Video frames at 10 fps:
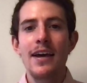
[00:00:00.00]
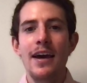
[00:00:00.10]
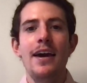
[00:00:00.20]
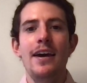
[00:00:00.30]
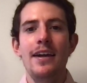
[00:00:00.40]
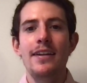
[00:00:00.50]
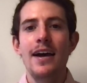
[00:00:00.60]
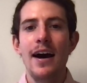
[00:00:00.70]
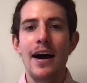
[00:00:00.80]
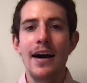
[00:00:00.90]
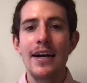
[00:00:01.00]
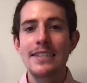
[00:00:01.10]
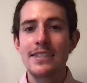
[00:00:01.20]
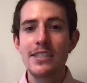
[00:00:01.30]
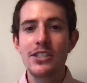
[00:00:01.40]
And I
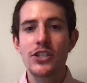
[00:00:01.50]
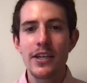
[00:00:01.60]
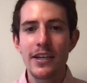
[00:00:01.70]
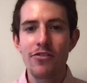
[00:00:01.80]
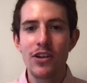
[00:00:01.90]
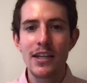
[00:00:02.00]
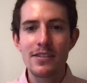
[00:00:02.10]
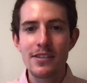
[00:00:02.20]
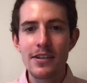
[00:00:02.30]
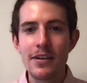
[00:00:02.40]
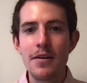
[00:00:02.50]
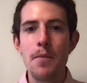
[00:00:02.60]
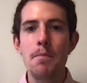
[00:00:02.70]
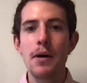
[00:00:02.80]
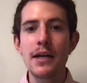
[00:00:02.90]
teach in Valencia,
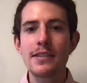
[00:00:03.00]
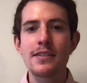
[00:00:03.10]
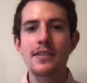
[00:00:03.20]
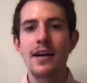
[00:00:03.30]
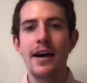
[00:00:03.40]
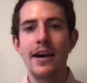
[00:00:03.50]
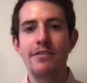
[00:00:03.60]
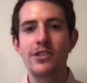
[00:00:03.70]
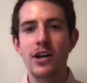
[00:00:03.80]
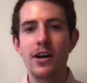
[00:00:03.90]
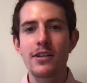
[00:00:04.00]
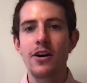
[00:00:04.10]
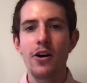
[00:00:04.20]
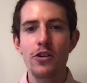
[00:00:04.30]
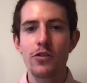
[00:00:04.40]
but I have taught
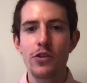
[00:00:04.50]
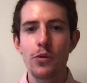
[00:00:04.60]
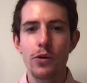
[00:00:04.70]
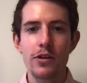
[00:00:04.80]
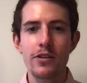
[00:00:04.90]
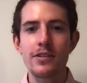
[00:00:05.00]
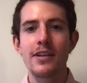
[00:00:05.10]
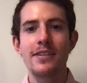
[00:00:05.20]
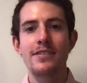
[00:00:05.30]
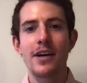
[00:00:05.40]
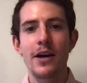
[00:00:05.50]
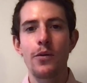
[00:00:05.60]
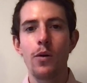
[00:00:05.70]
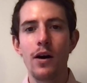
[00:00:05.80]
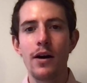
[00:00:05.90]
all over the world in
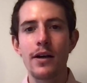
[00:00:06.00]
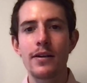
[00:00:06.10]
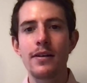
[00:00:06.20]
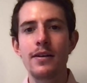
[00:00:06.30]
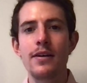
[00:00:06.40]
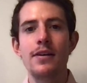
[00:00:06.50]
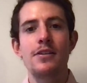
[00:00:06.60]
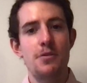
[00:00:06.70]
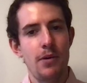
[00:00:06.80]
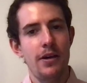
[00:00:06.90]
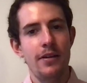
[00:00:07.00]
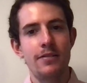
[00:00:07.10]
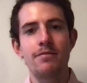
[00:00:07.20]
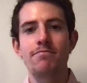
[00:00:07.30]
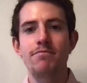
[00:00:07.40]
Taiwan,
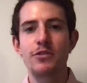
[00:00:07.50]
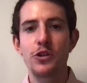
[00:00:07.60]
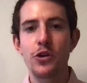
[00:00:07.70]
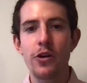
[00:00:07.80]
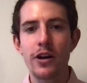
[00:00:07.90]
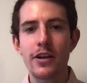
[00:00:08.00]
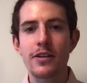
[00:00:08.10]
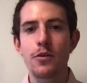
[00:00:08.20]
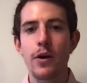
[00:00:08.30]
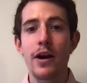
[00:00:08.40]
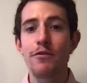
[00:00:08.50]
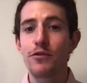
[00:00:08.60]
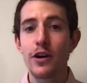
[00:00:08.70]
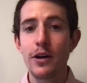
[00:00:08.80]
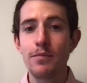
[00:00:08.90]
Spain, New York, where I'm
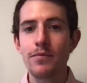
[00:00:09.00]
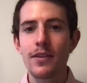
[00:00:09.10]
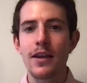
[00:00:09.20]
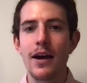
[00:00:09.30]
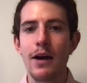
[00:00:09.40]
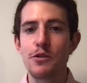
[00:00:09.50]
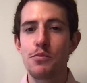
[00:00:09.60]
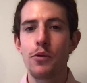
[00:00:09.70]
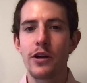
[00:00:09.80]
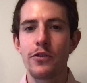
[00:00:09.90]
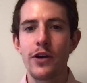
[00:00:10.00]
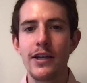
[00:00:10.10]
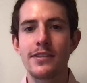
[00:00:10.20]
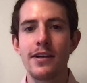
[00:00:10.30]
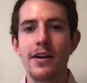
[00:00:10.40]
from. I was born and
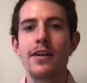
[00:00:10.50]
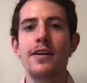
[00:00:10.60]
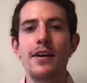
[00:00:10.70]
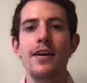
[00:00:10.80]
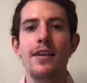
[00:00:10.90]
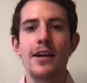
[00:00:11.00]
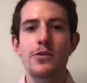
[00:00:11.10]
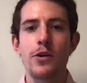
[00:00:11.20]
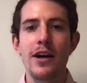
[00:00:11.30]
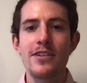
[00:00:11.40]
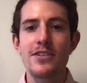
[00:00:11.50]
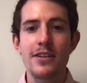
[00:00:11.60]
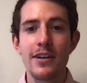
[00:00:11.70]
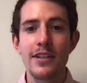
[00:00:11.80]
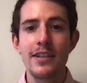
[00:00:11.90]
raised there. That's where I
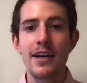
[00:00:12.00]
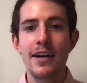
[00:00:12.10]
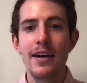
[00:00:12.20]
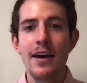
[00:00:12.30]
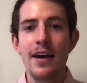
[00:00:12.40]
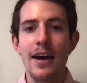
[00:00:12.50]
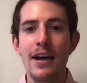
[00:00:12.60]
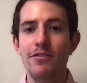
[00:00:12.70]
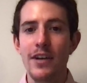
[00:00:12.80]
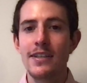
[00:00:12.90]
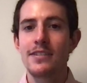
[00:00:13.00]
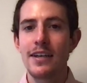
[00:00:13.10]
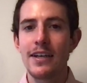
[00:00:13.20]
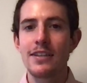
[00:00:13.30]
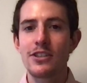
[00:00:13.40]
studied advanced
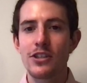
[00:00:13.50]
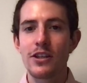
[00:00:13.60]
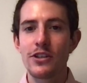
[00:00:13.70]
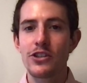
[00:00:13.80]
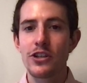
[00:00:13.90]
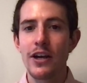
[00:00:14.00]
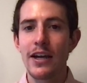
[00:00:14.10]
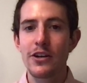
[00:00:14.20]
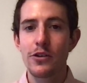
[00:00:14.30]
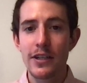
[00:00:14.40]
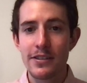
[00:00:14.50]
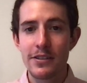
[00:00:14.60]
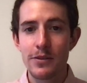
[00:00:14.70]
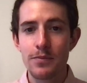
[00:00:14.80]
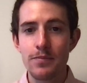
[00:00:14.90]
English literature and
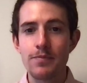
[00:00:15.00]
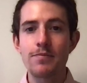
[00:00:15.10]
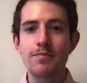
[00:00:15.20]
criticism.